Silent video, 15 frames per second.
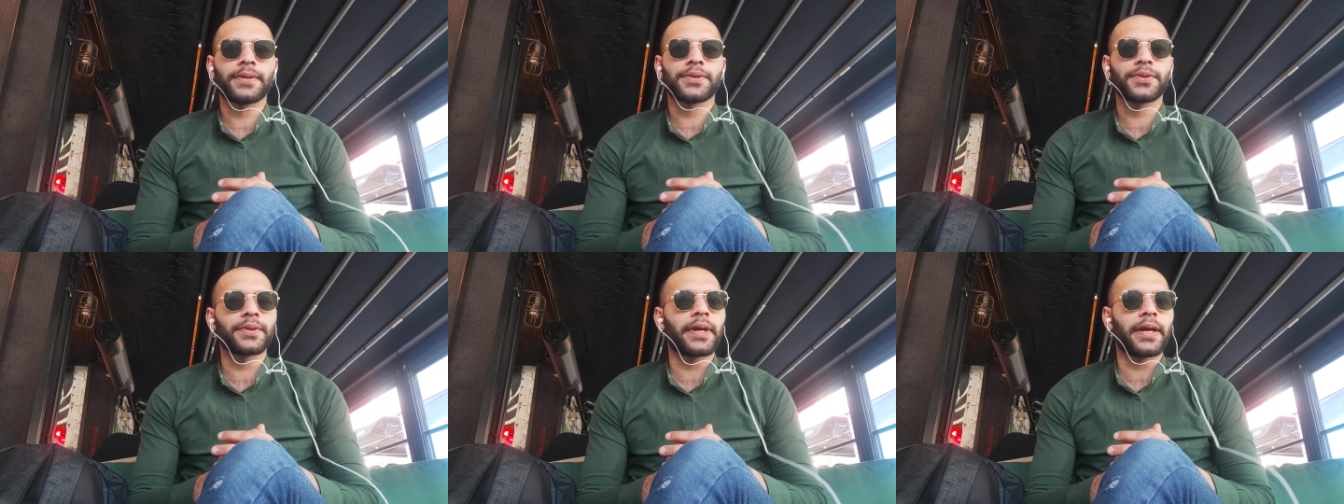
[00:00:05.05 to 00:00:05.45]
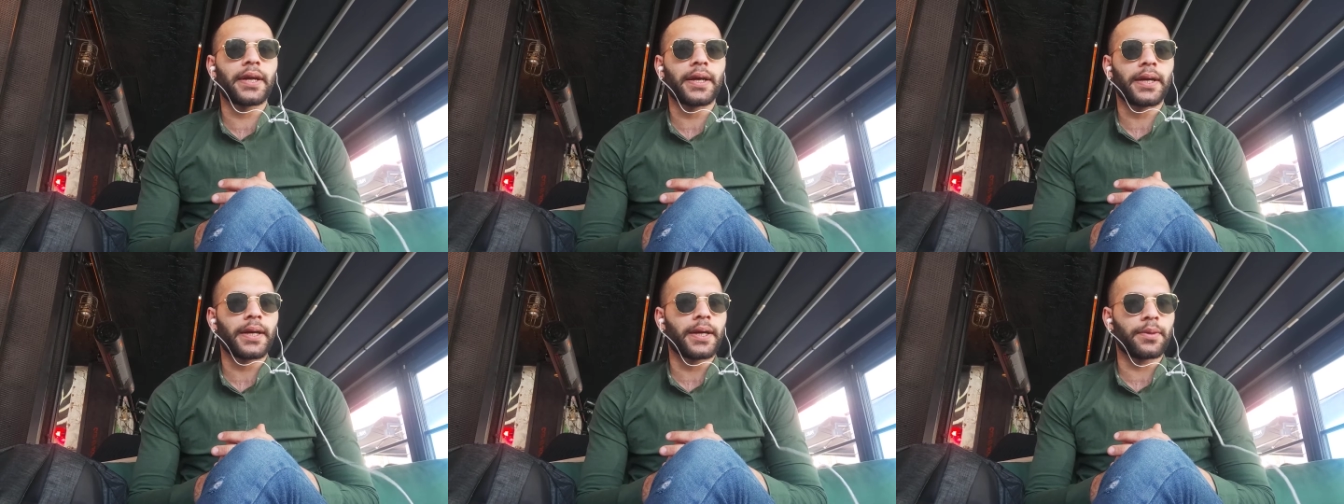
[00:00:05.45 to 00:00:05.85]
Today
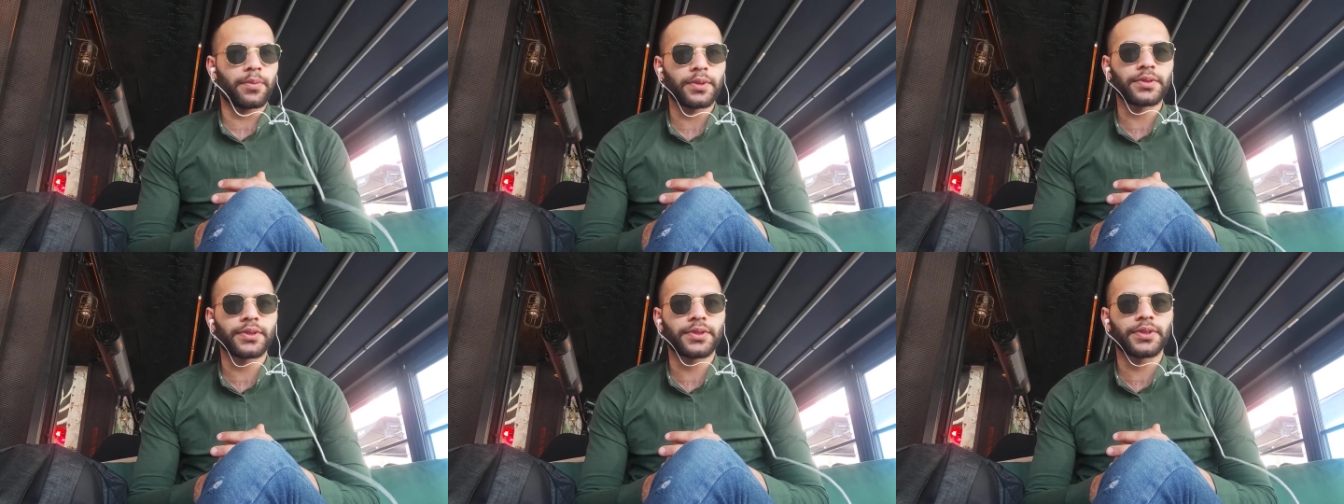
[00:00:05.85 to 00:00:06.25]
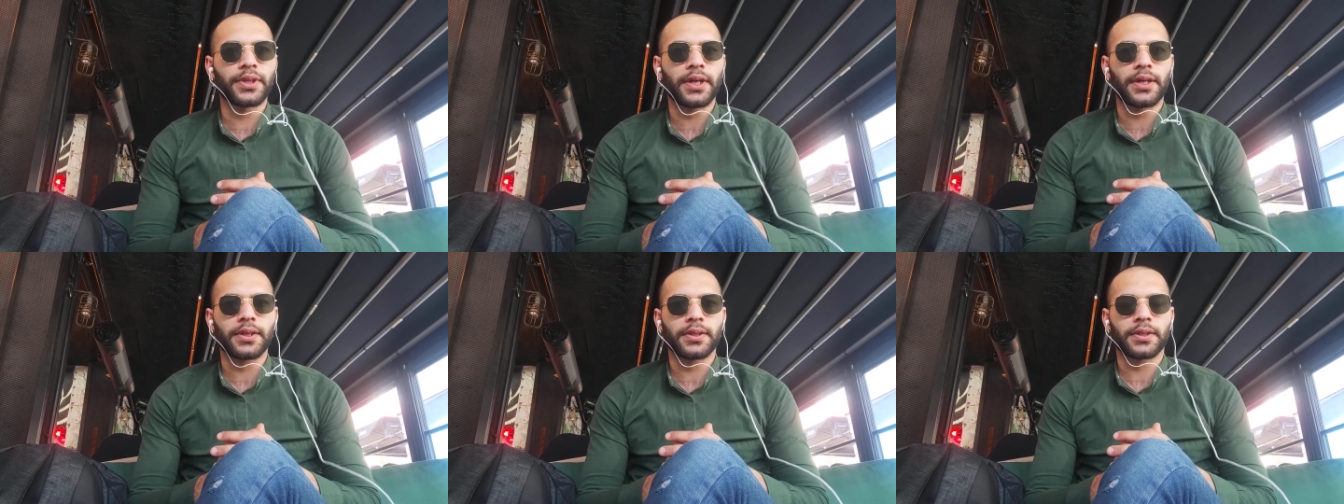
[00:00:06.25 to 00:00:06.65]
I want to
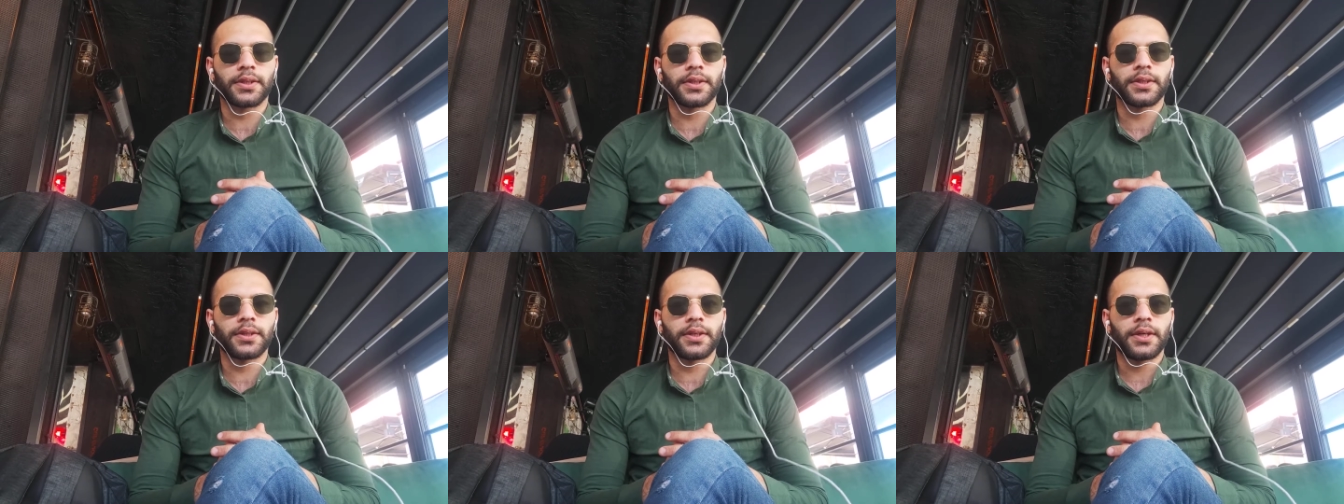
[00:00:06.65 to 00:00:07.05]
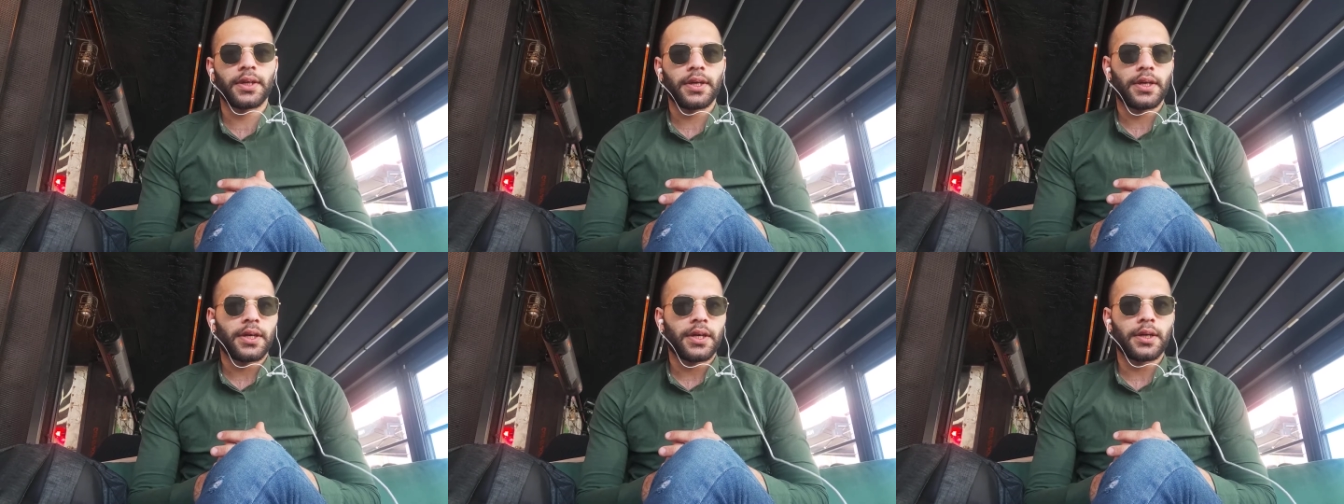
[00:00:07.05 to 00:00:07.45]
talk
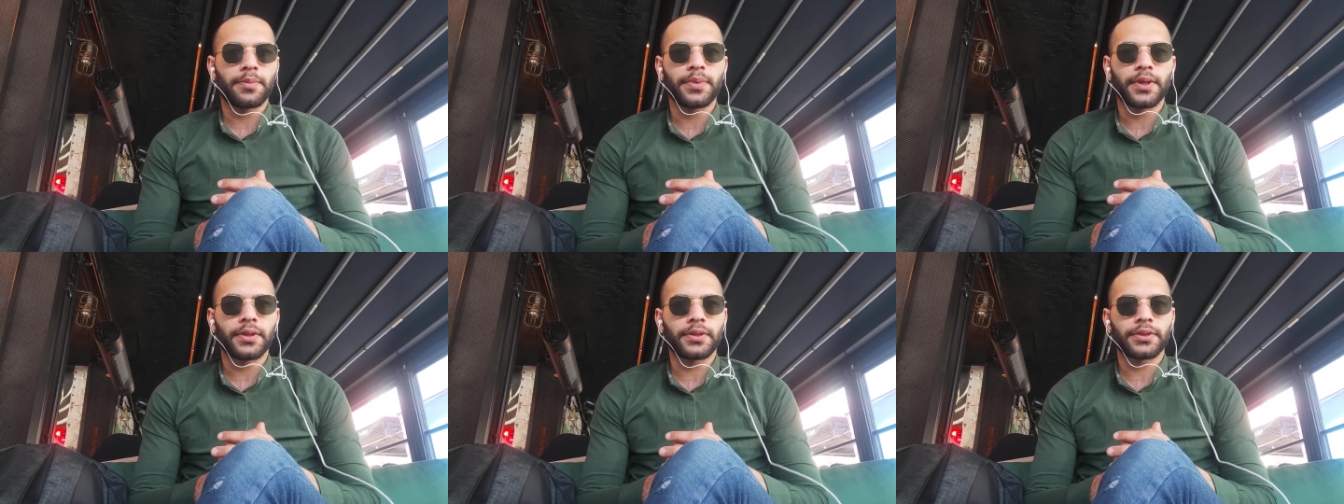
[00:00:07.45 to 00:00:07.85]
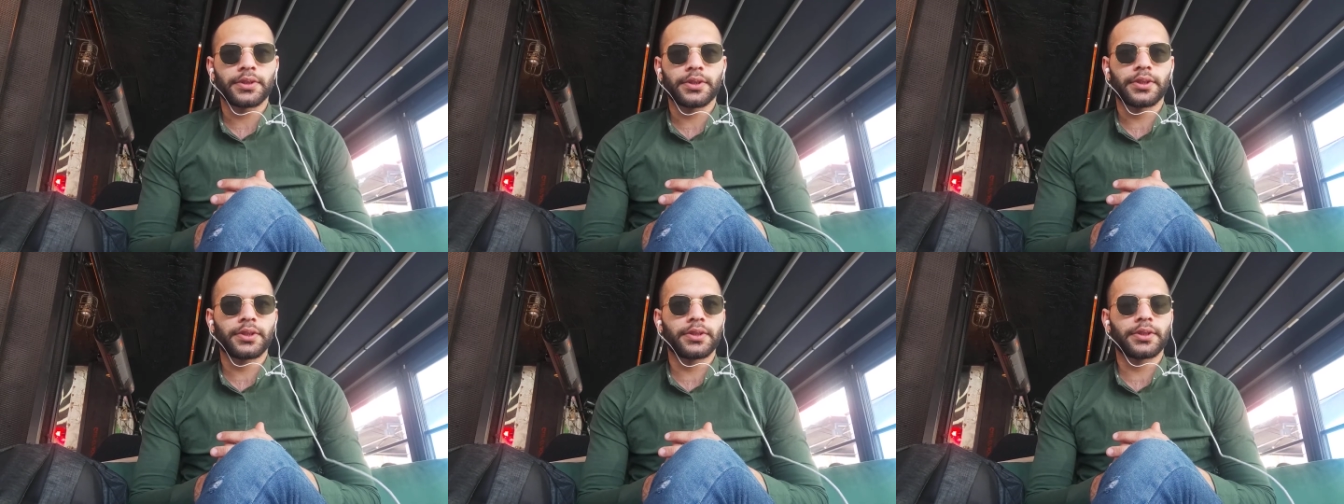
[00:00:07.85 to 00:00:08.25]
about
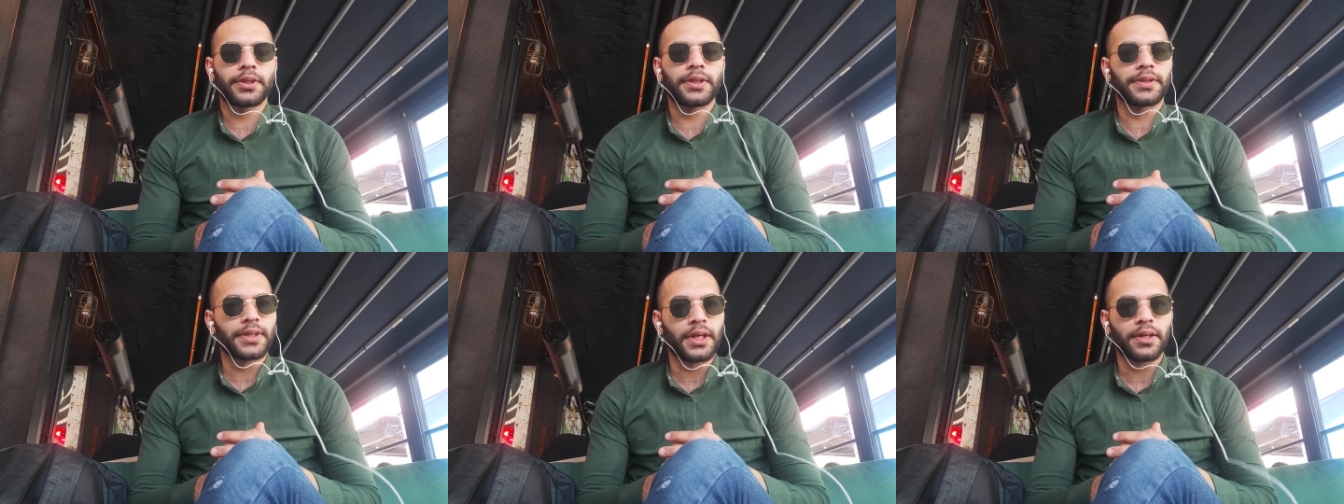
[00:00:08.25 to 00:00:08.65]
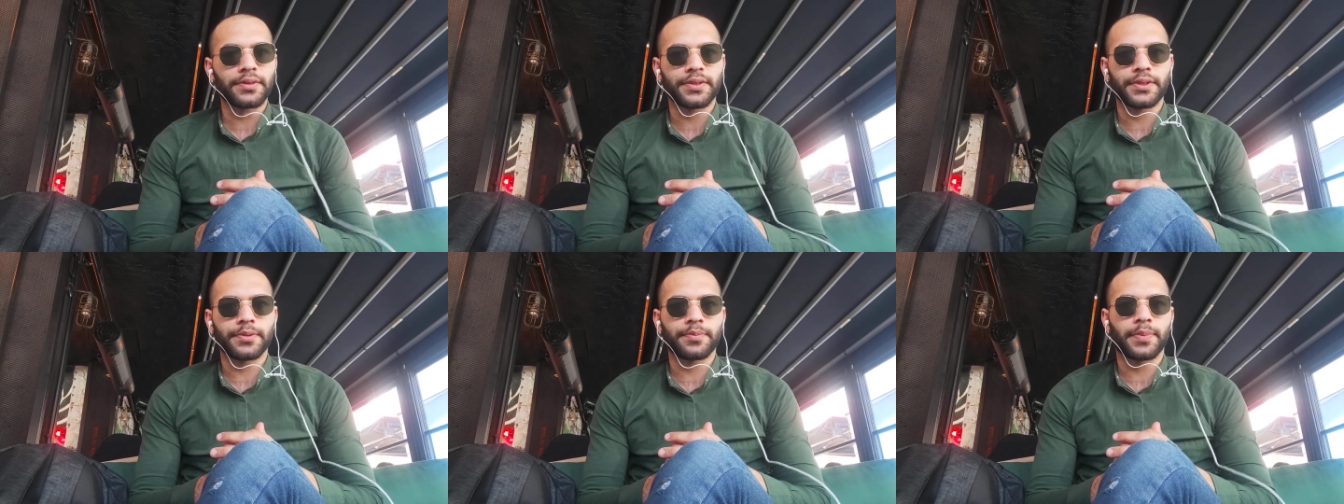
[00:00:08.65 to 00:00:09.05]
A
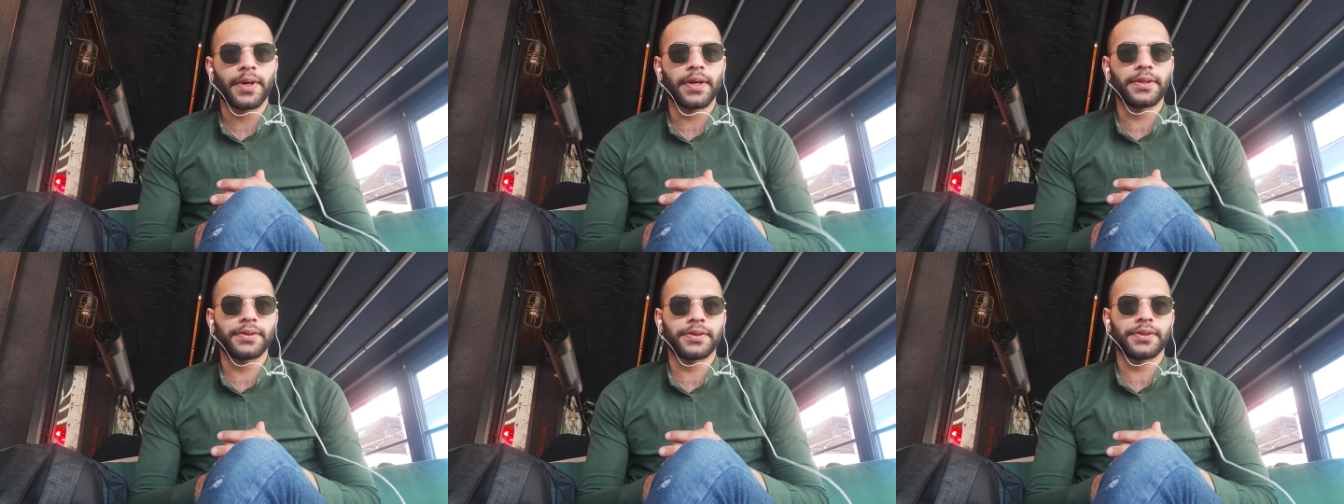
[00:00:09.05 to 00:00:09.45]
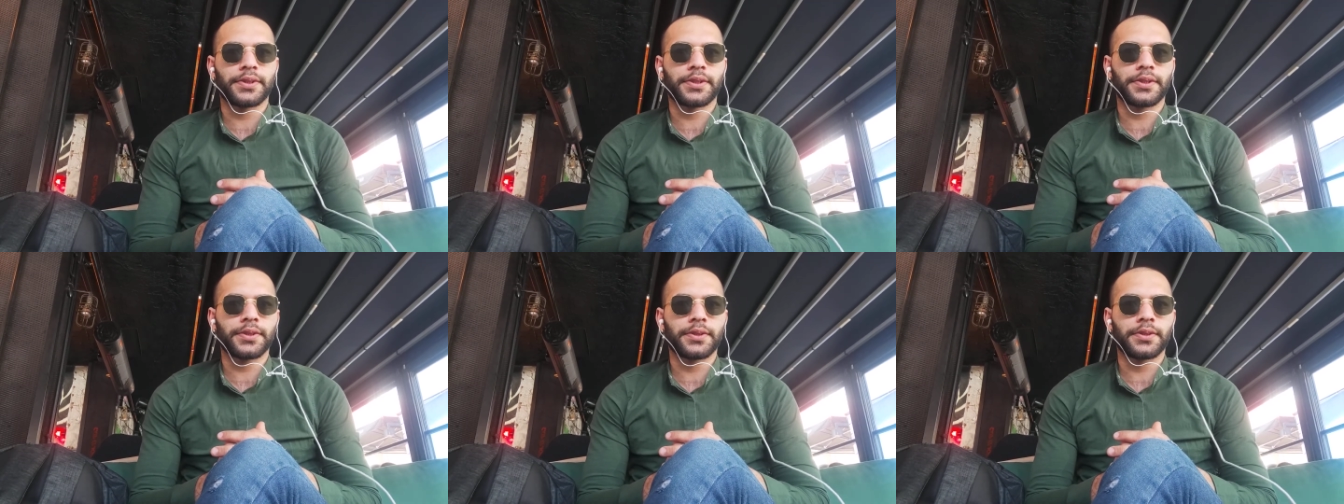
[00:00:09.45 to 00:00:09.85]
Thousand
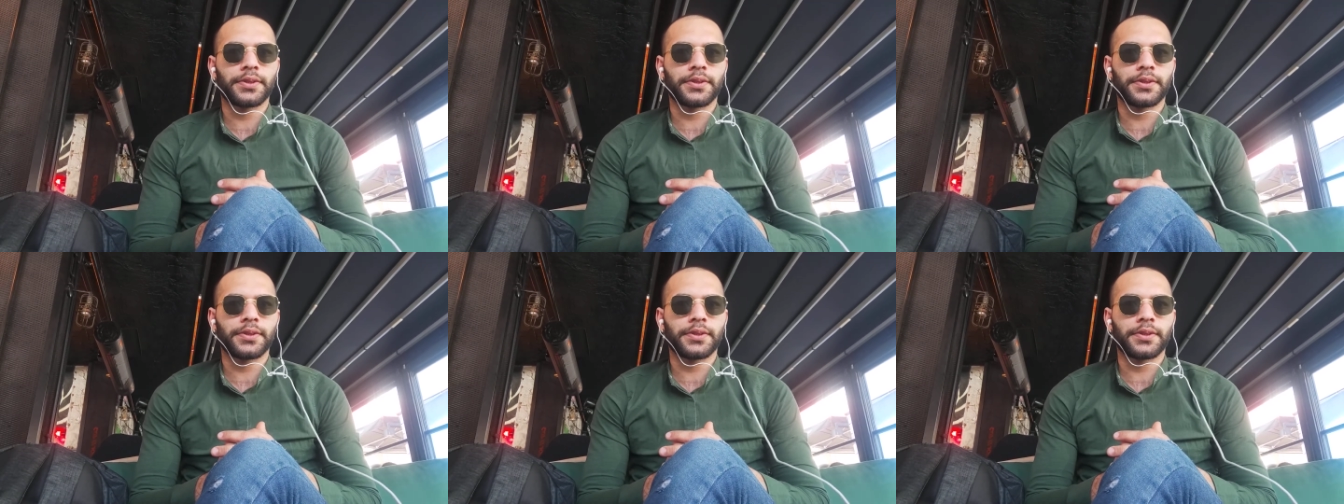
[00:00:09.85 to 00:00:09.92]
Brains,